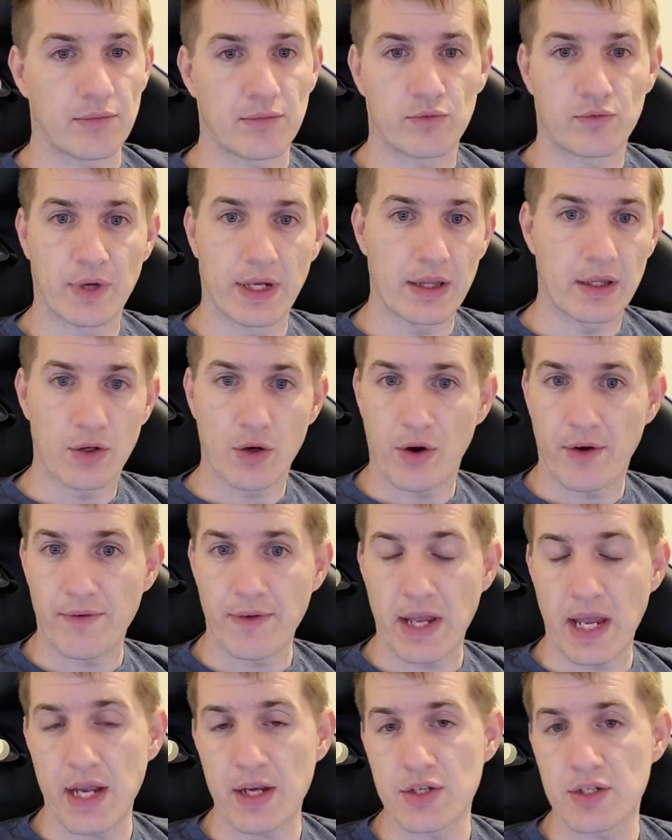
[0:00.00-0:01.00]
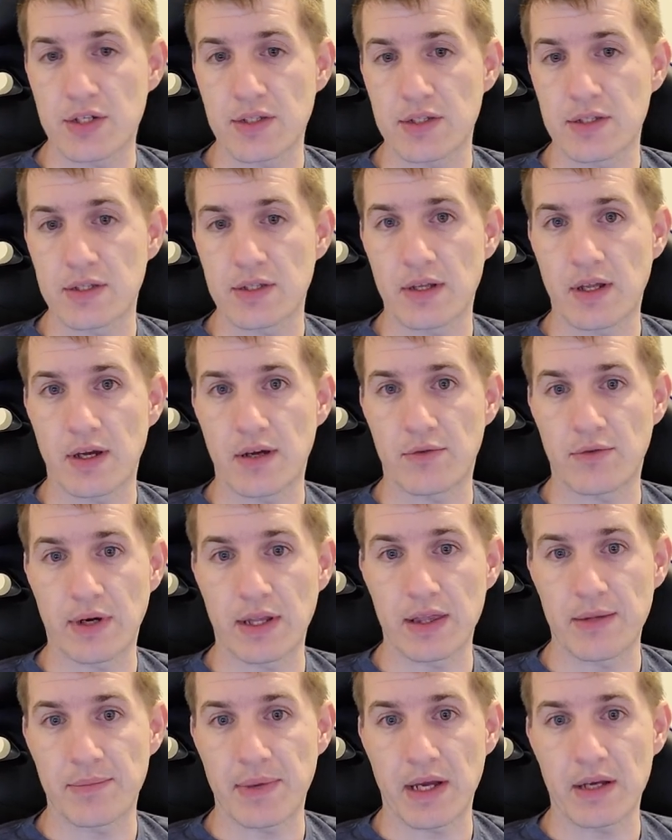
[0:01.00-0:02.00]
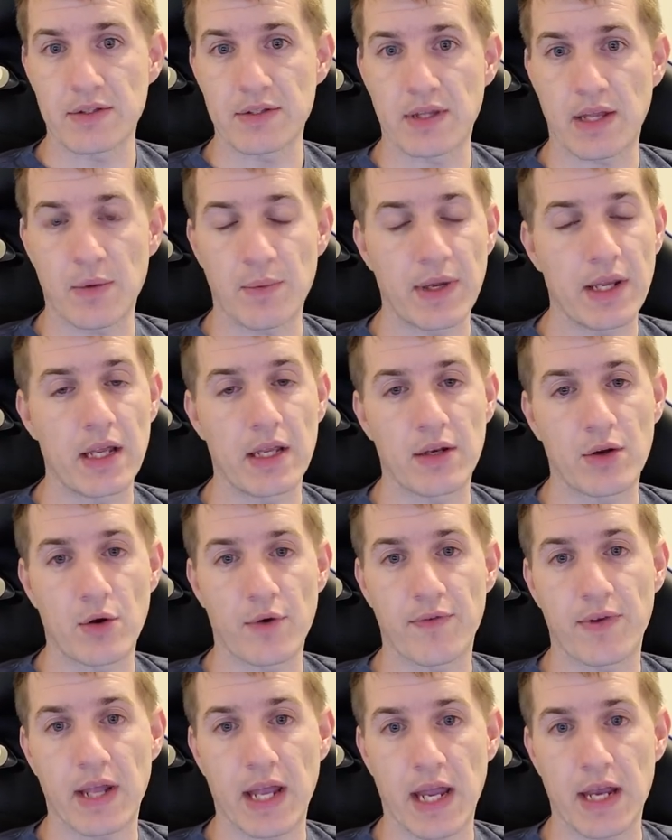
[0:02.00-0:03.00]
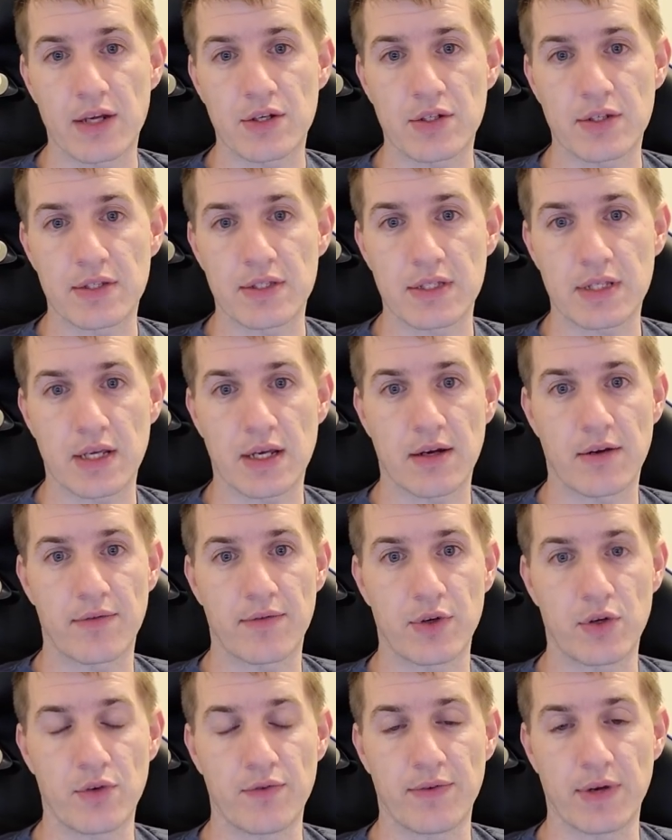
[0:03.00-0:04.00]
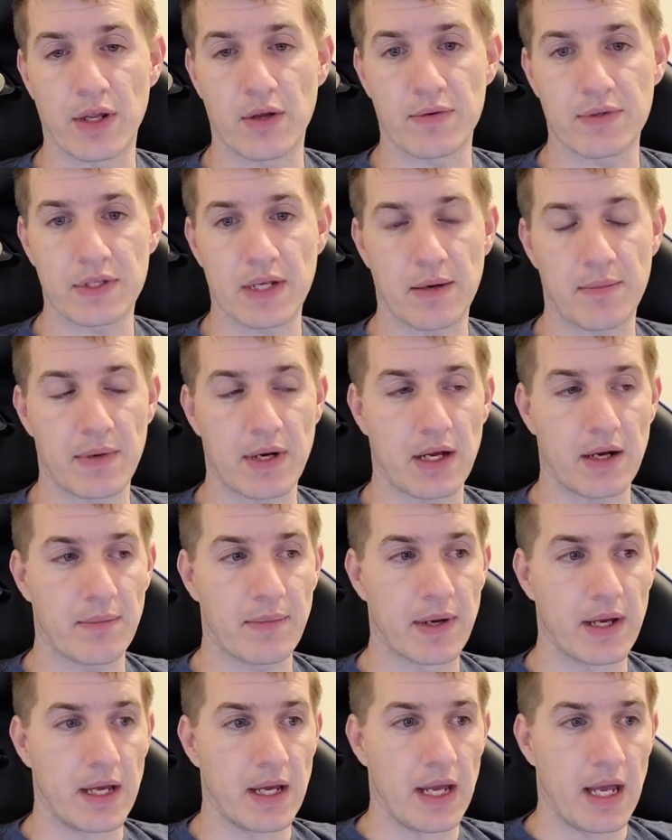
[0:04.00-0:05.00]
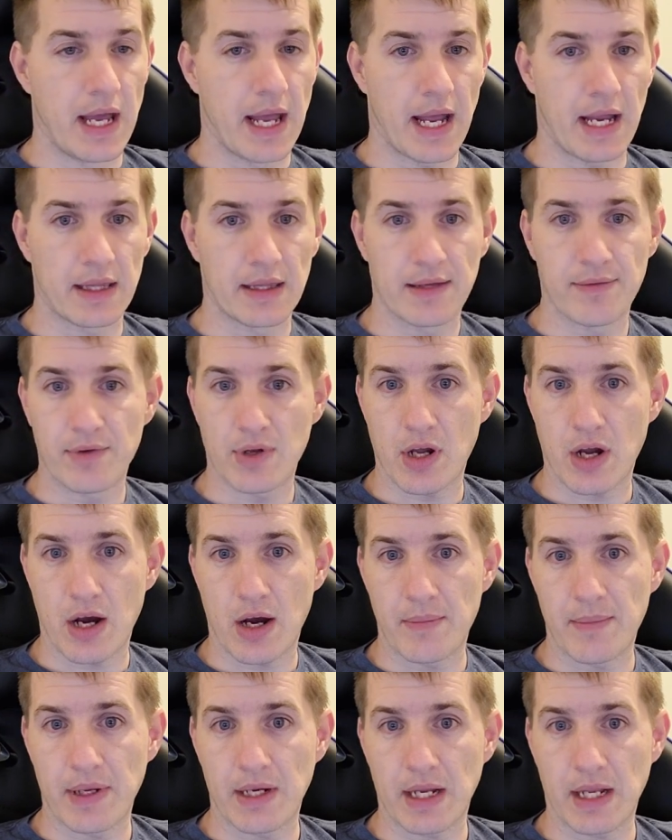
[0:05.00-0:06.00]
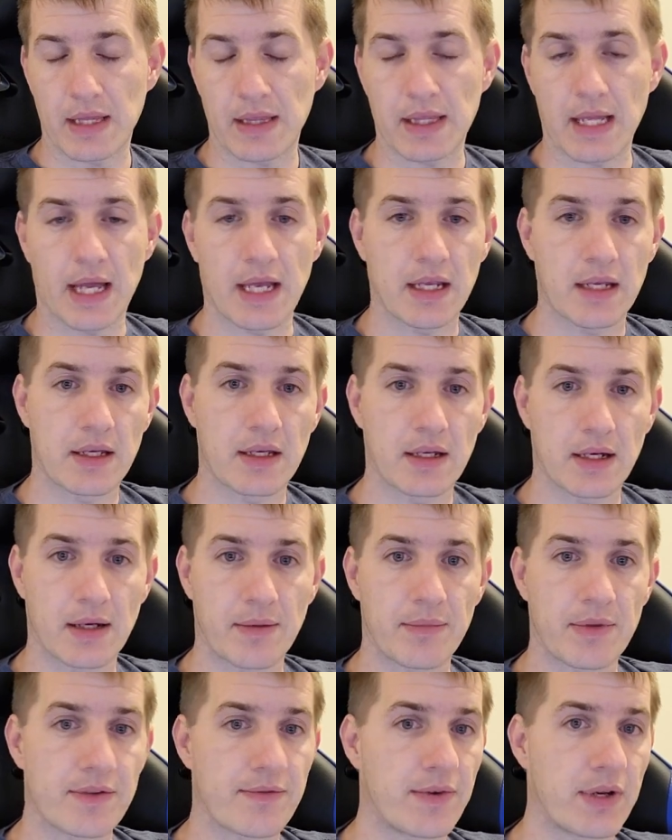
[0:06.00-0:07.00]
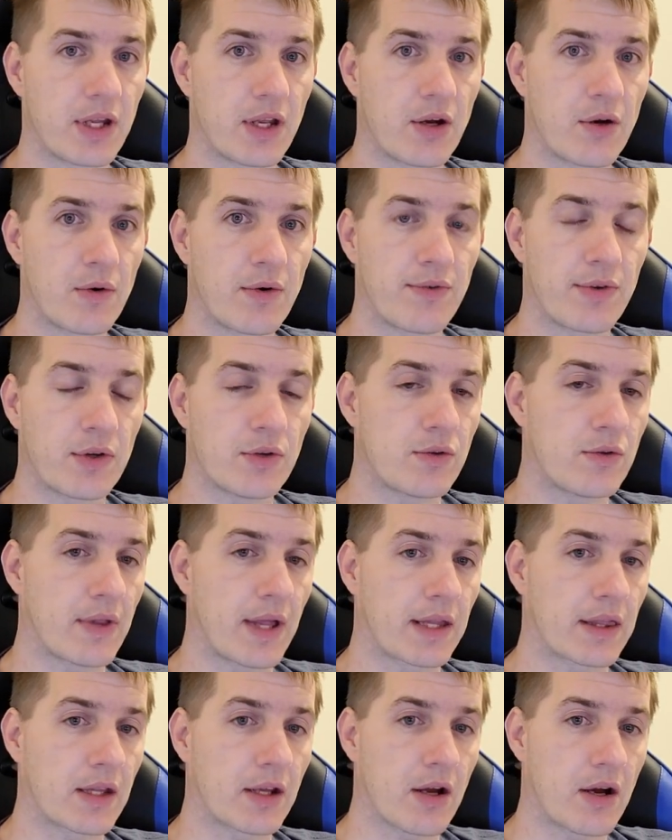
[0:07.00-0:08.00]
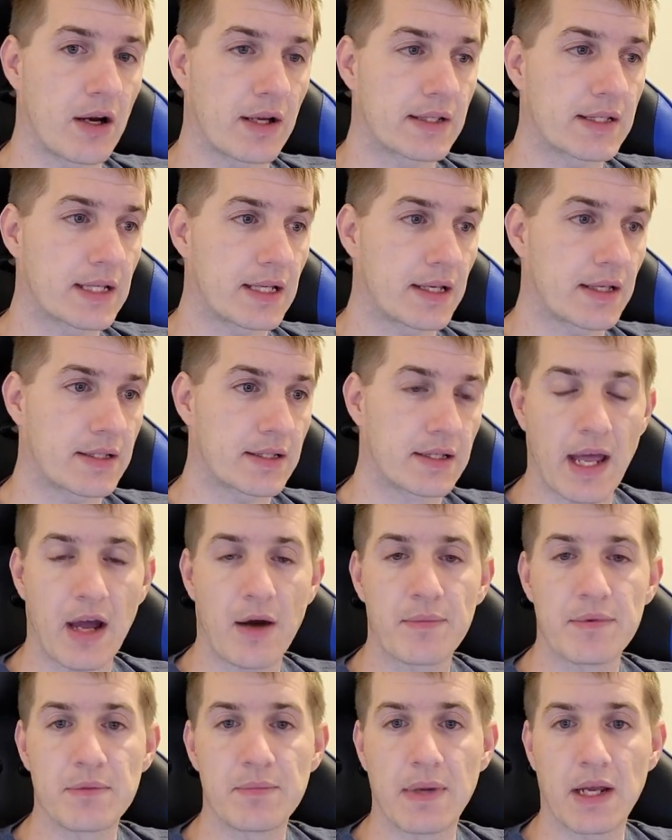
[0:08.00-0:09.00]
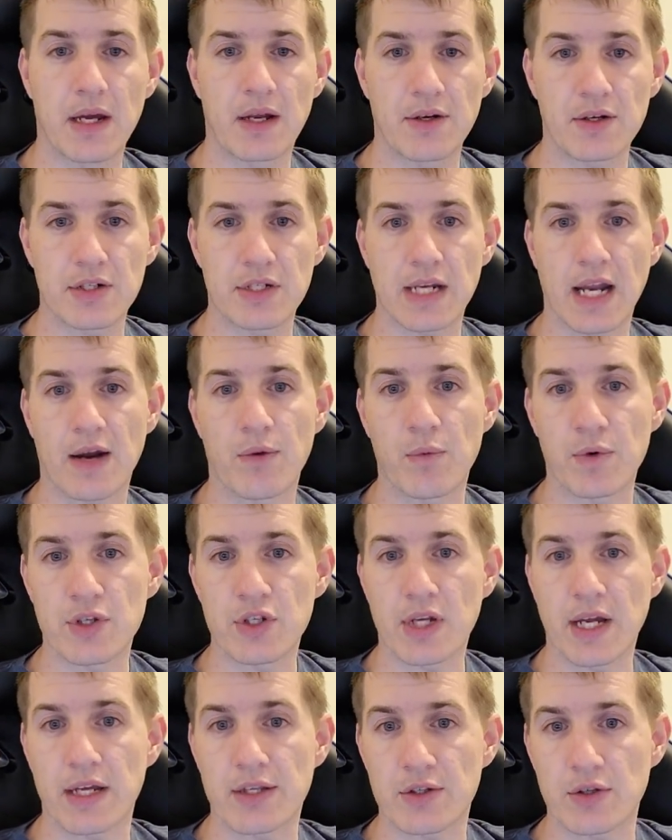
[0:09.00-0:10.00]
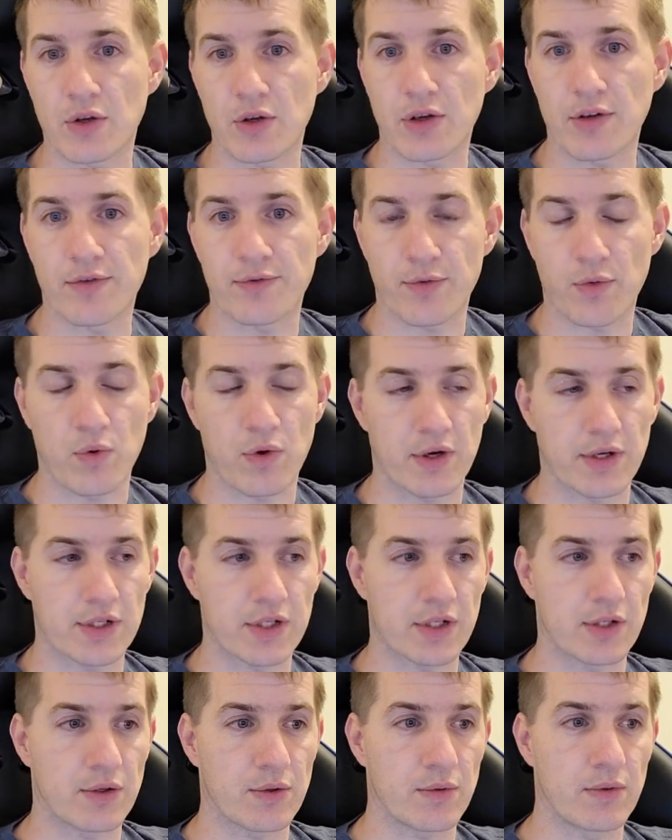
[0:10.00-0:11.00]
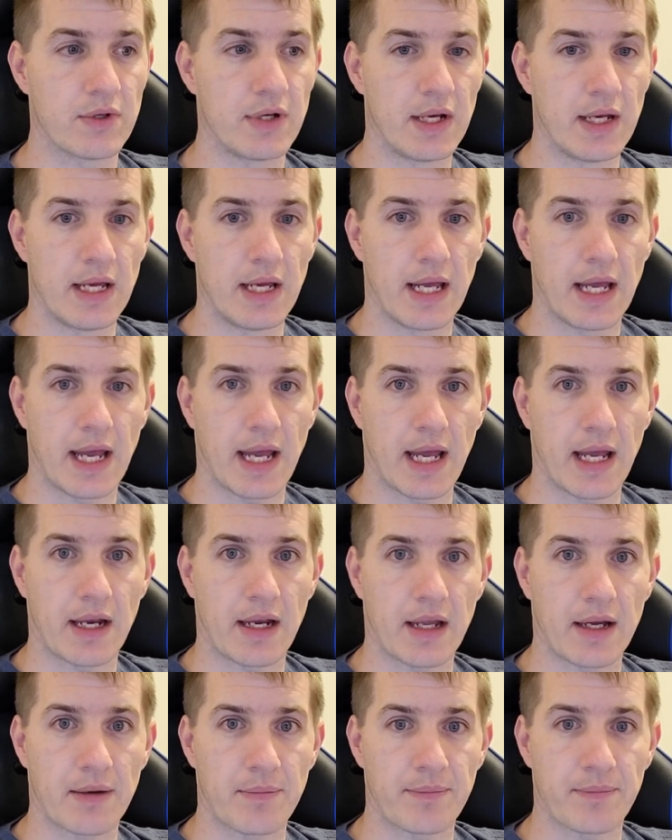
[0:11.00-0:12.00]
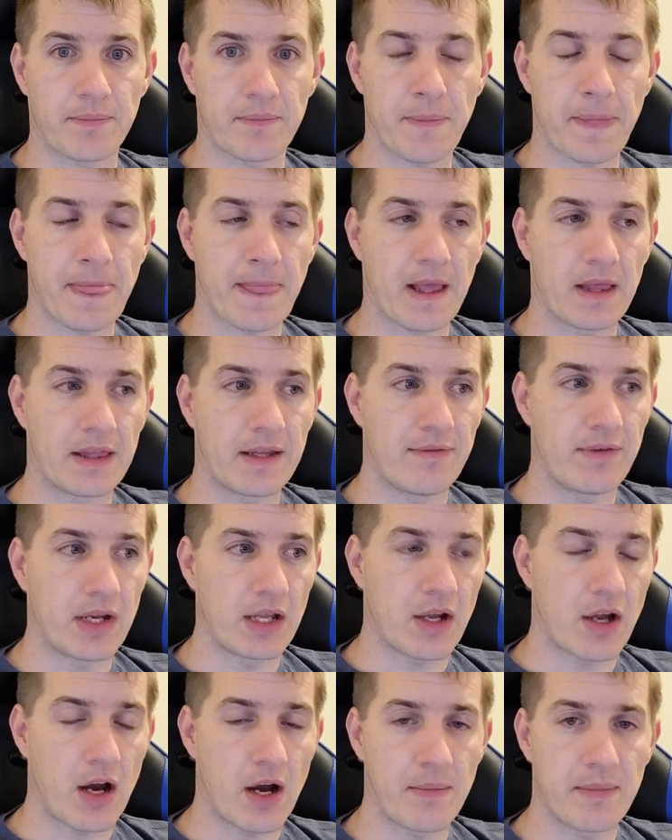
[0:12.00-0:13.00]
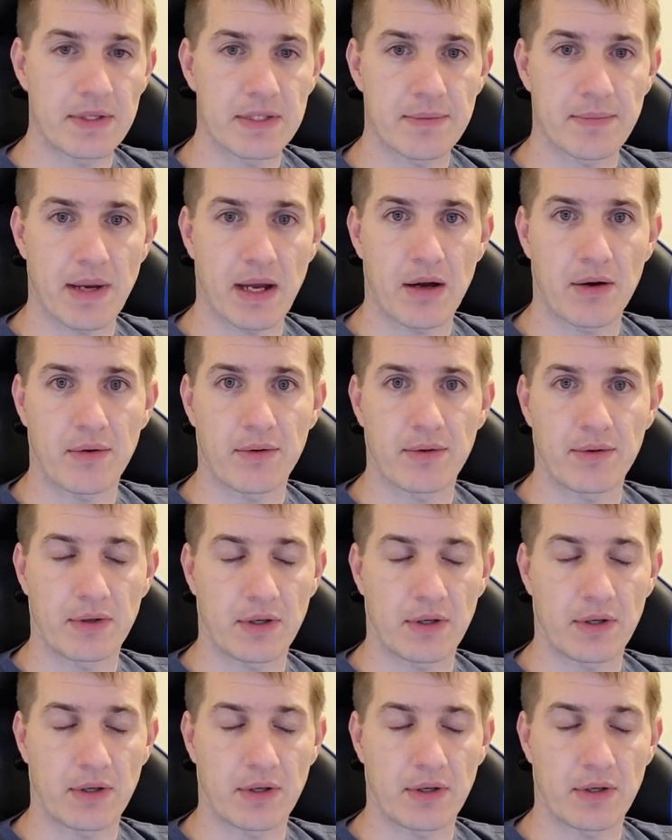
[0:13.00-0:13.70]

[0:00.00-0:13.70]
ring the notification, ring the bell so that way you get notifications of new videos coming up, and leave a comment and like the video if you do like the content. It helps me understand what you guys are looking forward to, and leave any comments about